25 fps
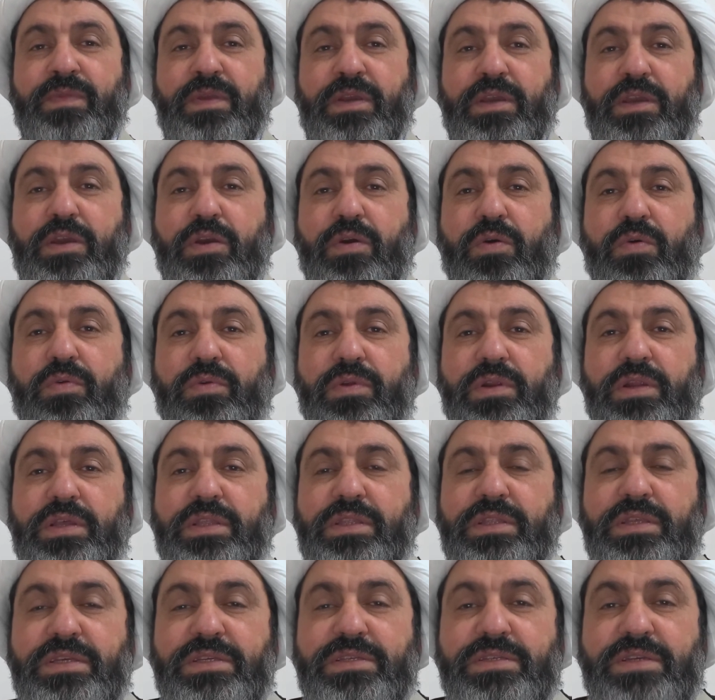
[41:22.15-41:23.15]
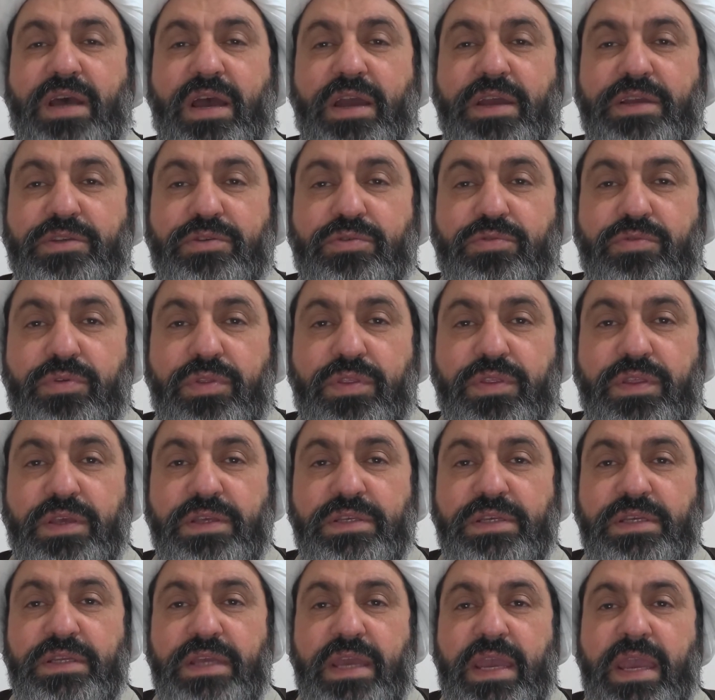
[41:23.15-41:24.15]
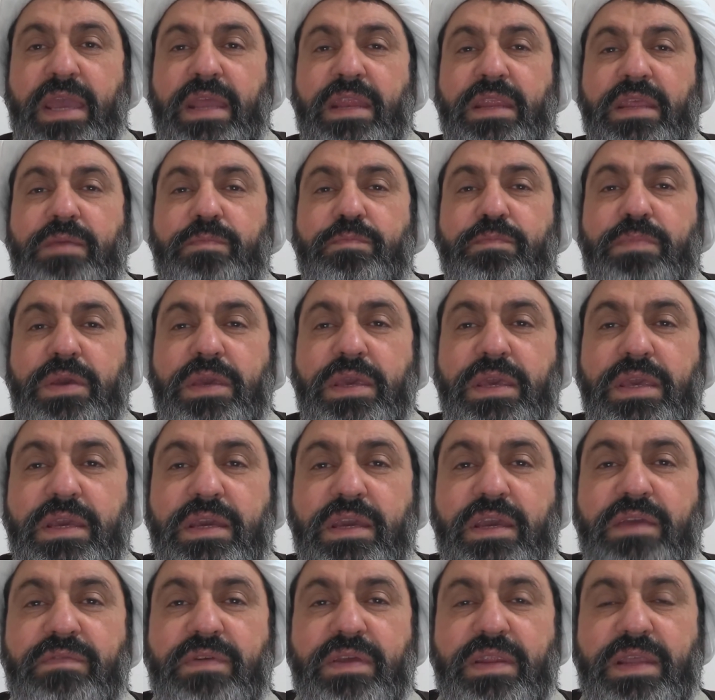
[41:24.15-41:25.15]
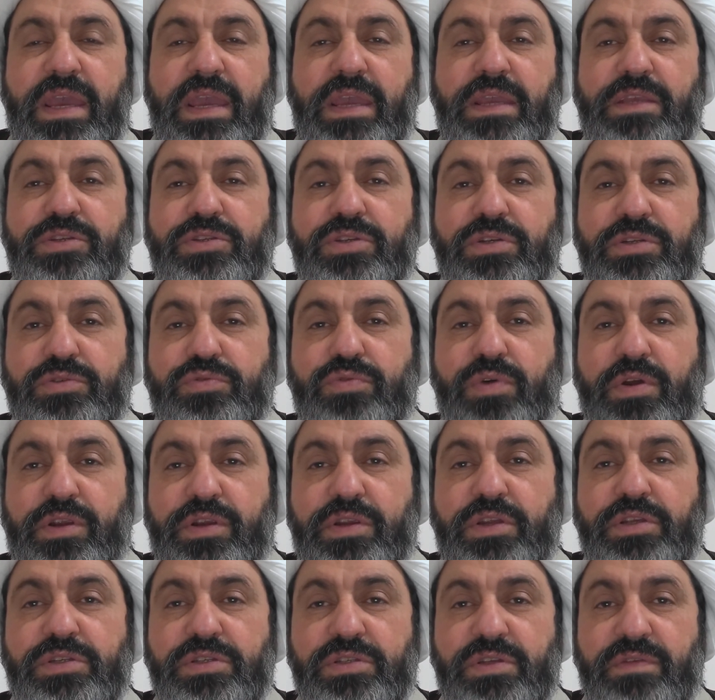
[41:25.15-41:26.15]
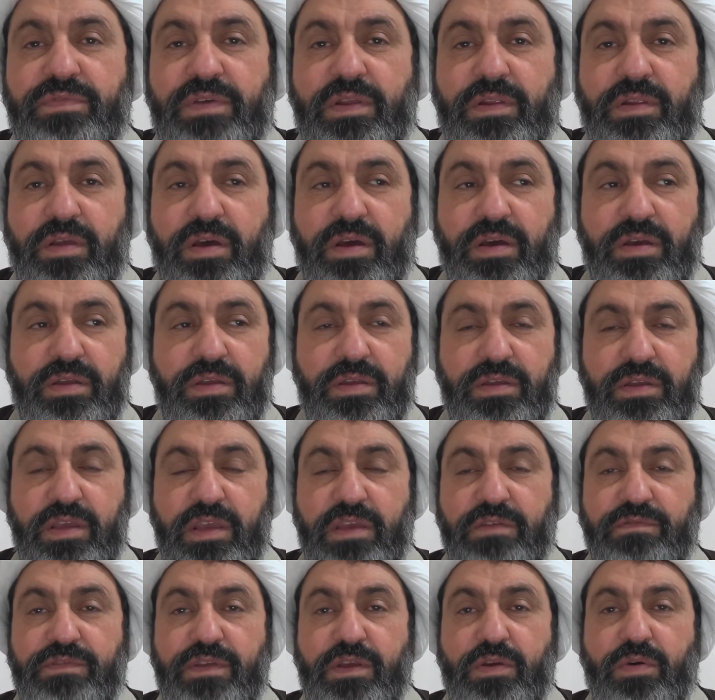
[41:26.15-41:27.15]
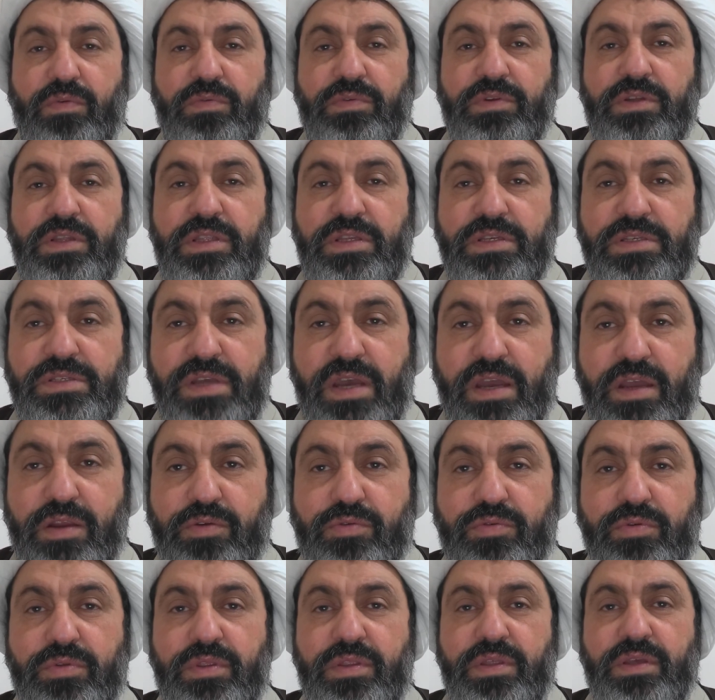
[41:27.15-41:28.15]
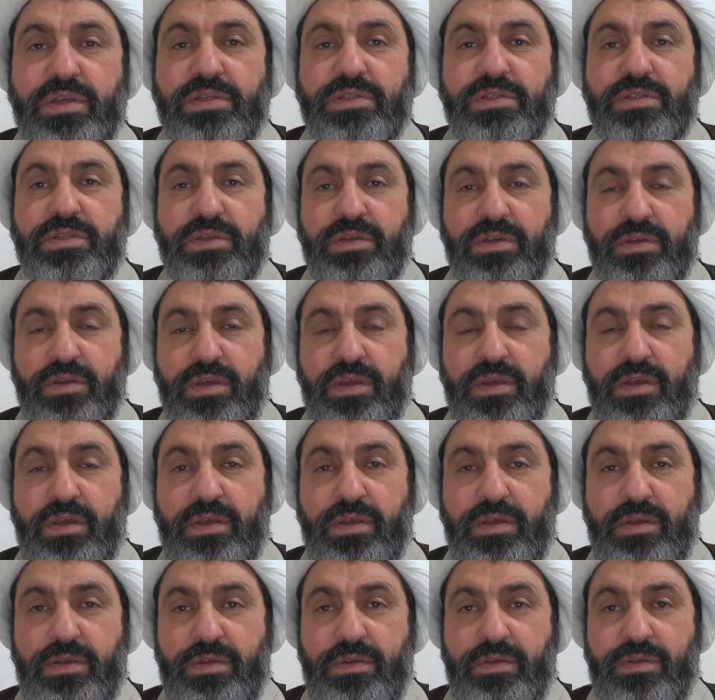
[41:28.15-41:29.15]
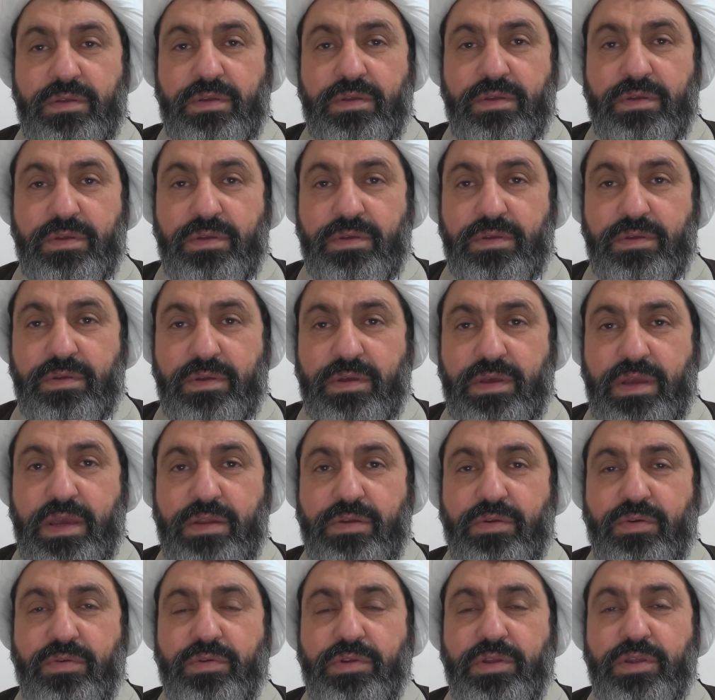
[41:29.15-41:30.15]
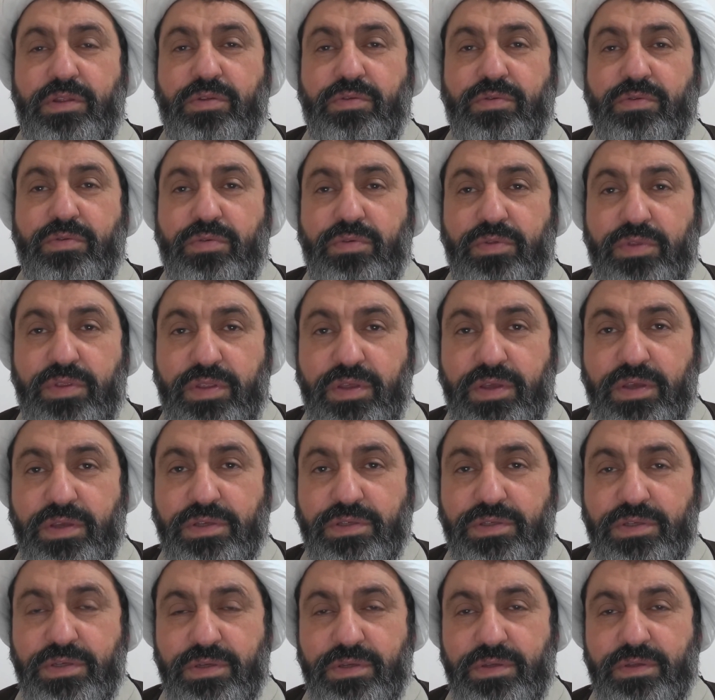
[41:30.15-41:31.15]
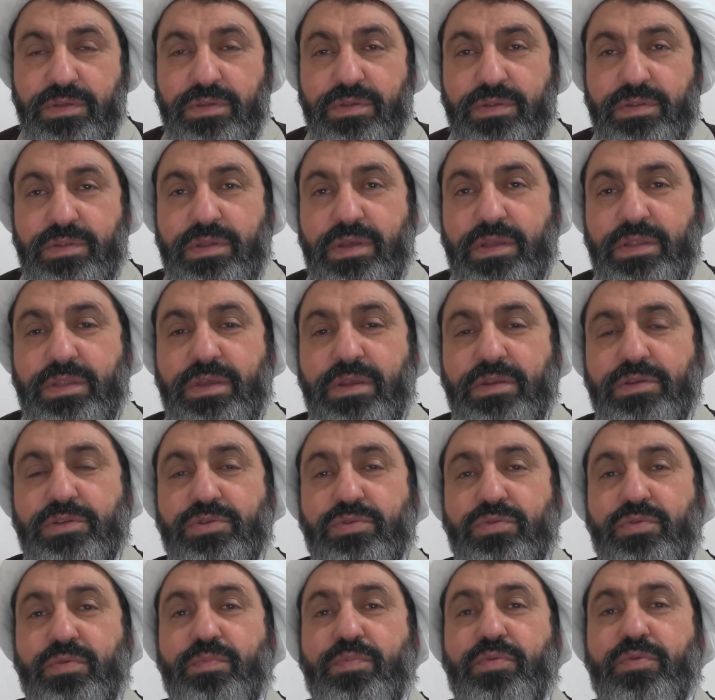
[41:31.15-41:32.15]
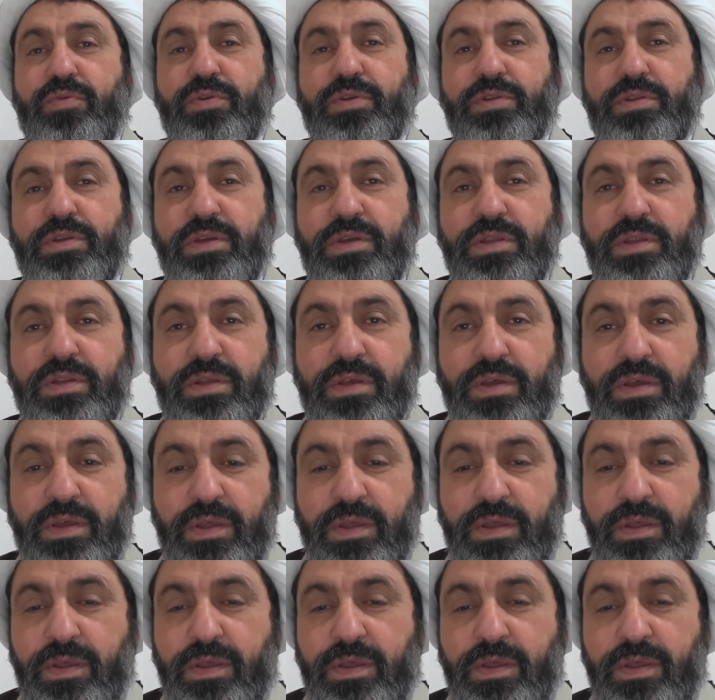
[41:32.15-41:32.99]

He only desires good things and any being, even angels who are creatures of Allah, if they only desire good things and only do good things, then there is no point in